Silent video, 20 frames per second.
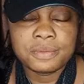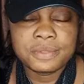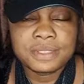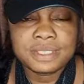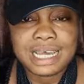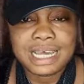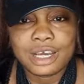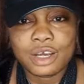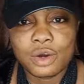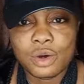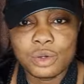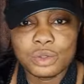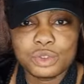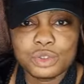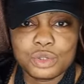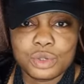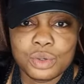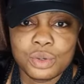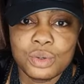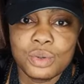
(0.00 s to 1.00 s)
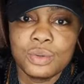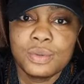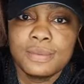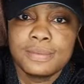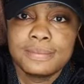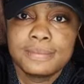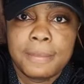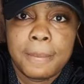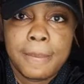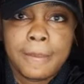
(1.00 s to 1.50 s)
2nd to
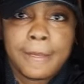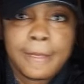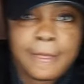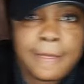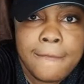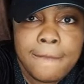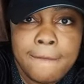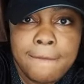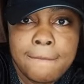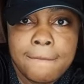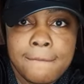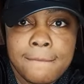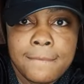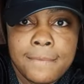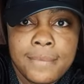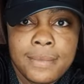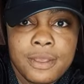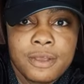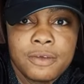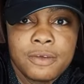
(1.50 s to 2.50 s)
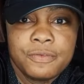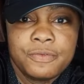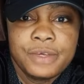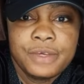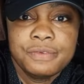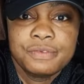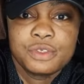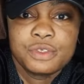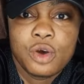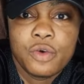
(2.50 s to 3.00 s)

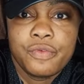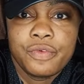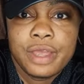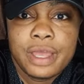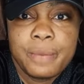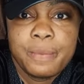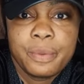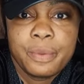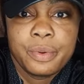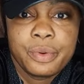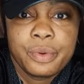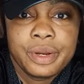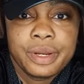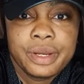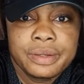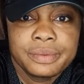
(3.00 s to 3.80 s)
5th of April